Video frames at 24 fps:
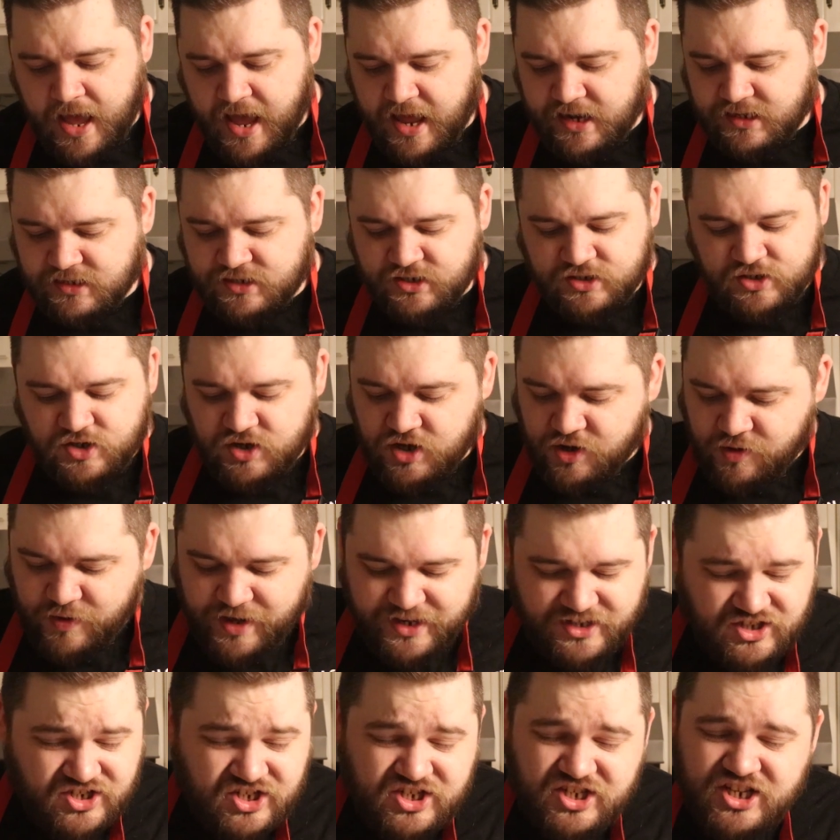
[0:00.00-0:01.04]
And you know,
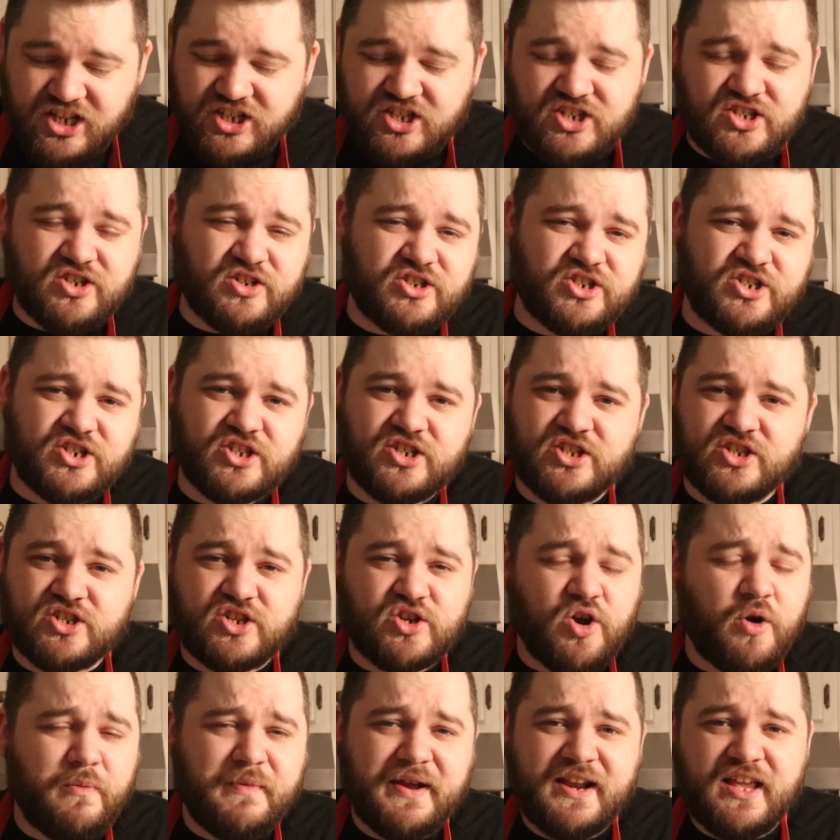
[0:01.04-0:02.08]
it searches
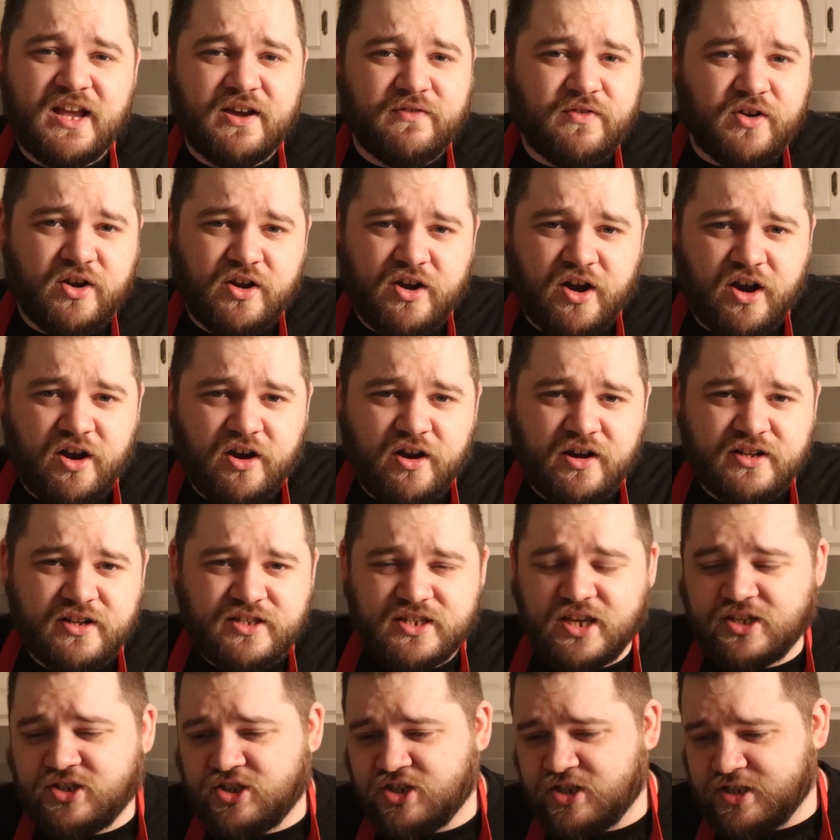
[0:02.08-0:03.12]
so many of our
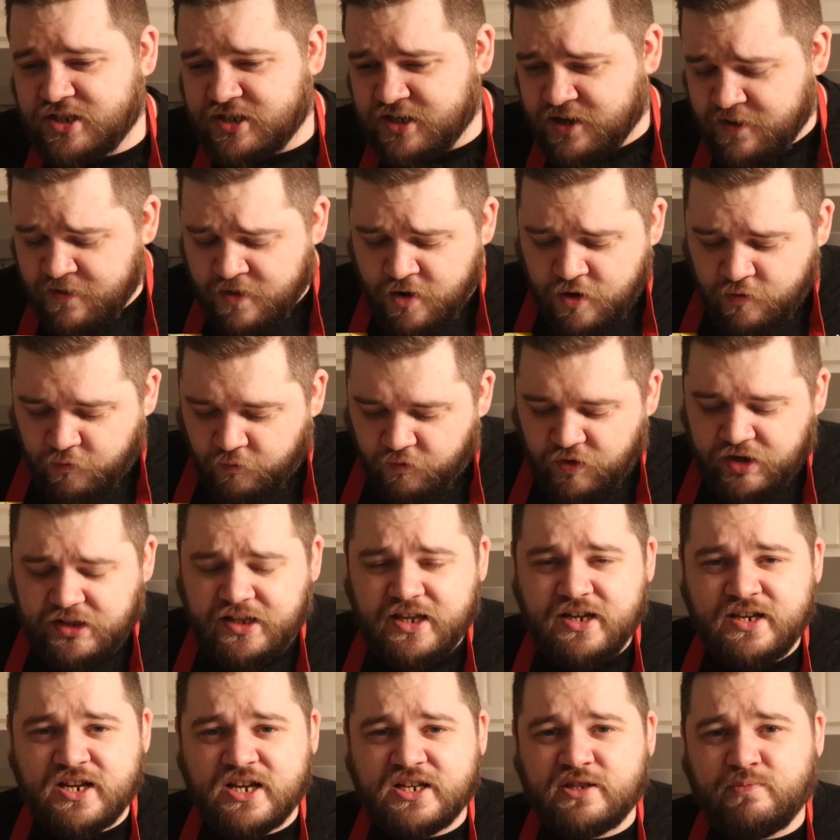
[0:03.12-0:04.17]
cards. It just
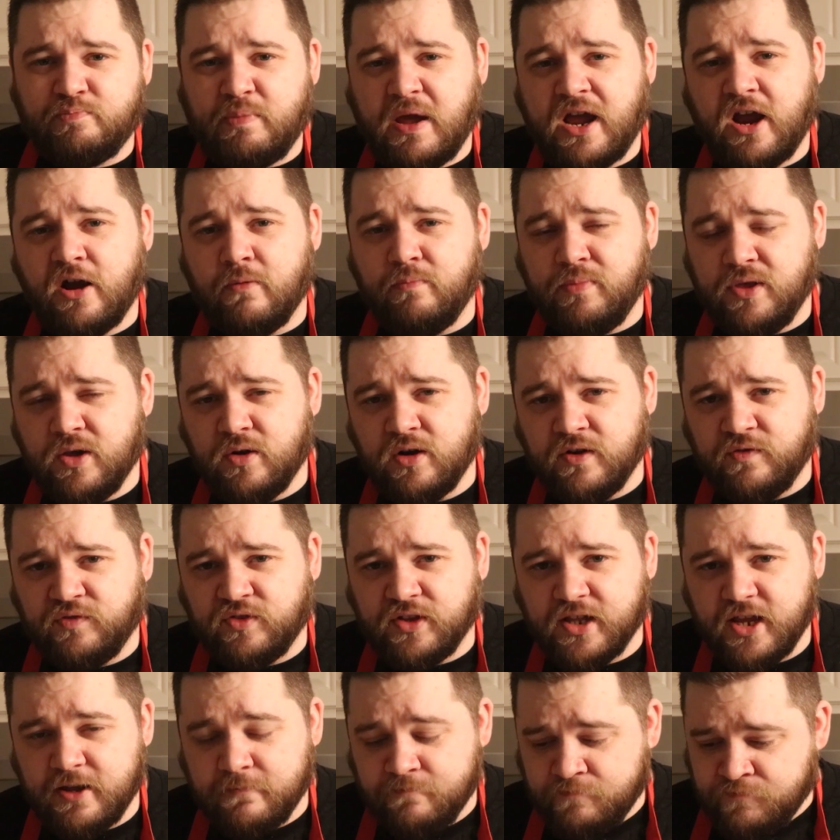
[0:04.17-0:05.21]
really does pair
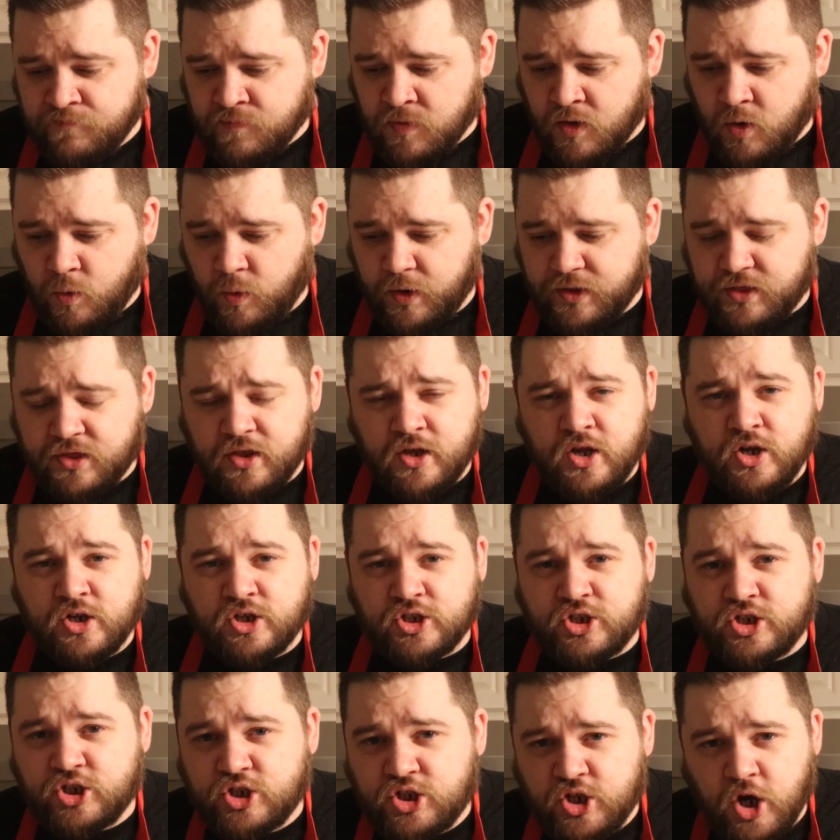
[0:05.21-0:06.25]
beautifully with
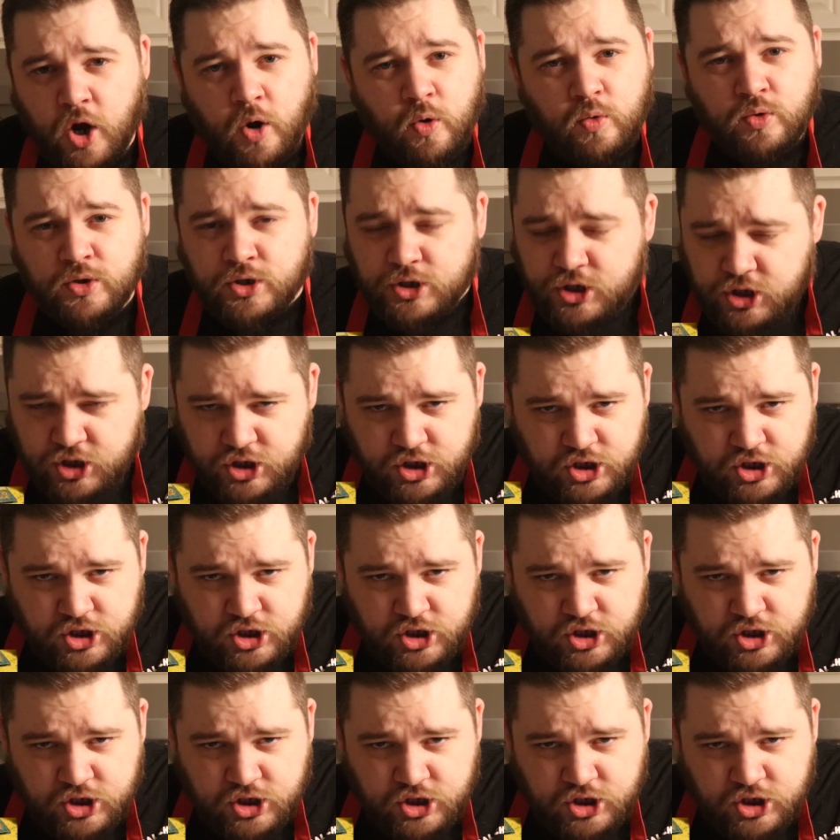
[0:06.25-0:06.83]
so